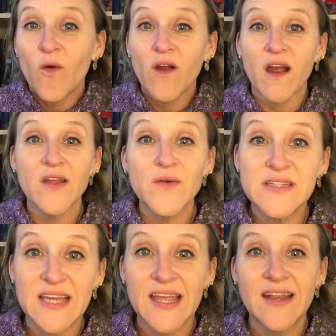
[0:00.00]
Or are you
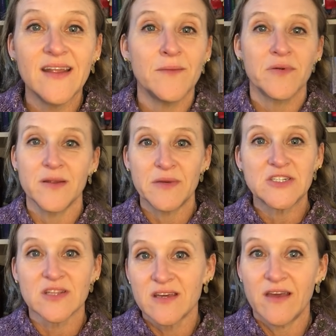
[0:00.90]
a Dane and pretty
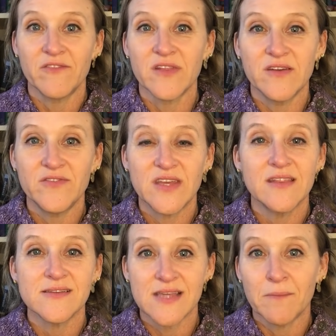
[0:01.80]
much li have lived
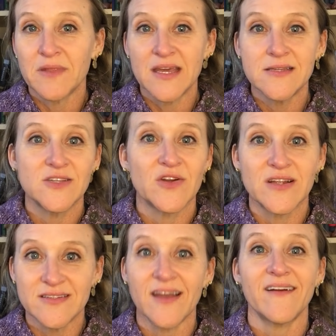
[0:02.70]
in the same place your
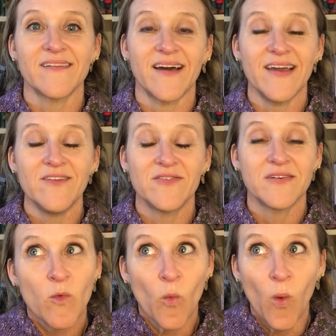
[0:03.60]
entire
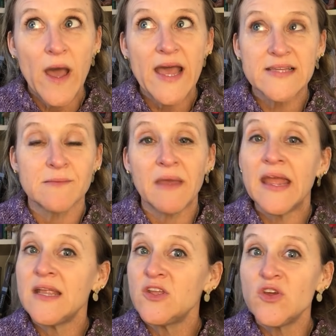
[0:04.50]
life? What has
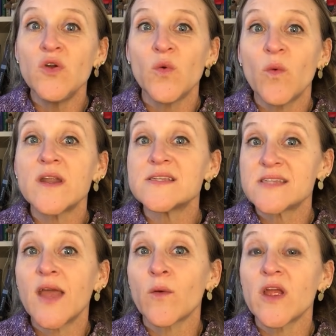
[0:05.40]
made you want to
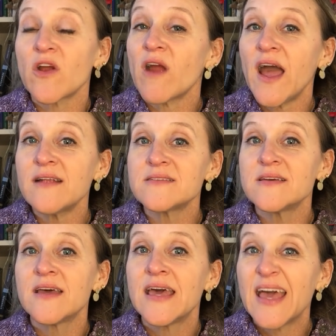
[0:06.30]
stay where you're
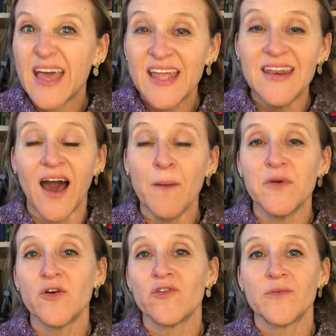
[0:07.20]
at and not
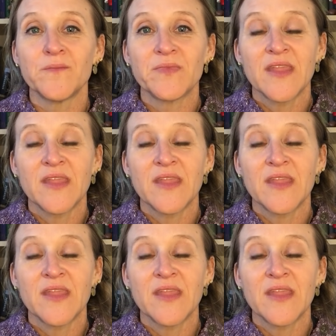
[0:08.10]
move?